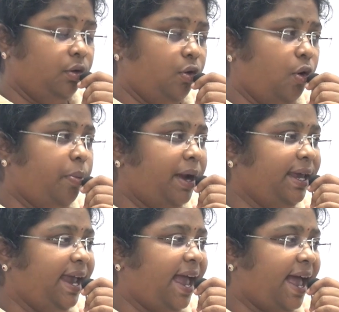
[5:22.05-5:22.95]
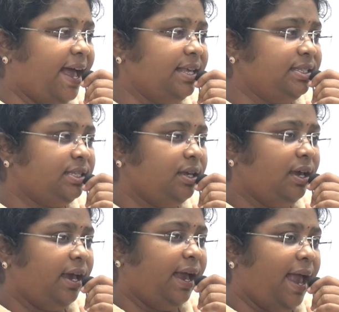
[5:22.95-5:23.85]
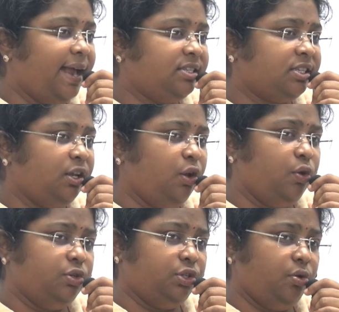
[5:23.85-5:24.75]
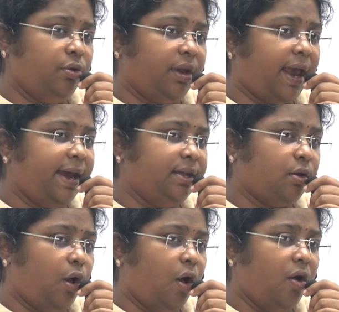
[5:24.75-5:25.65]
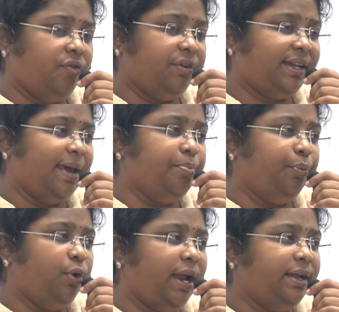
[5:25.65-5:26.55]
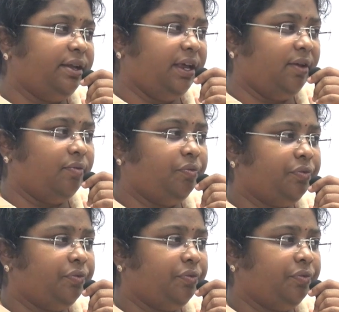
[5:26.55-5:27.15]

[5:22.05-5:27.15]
Nobody has exclusive right of temple entry.